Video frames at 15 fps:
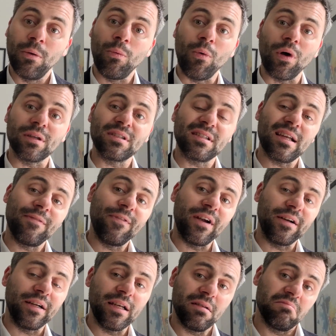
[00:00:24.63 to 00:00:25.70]
was a
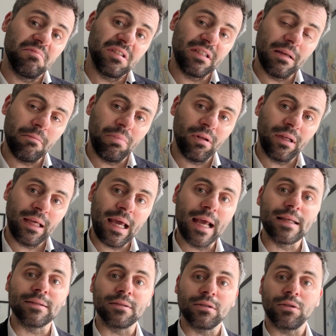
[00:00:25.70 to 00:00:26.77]
very simple
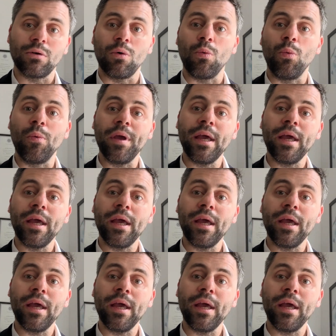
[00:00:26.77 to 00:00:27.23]
case. So we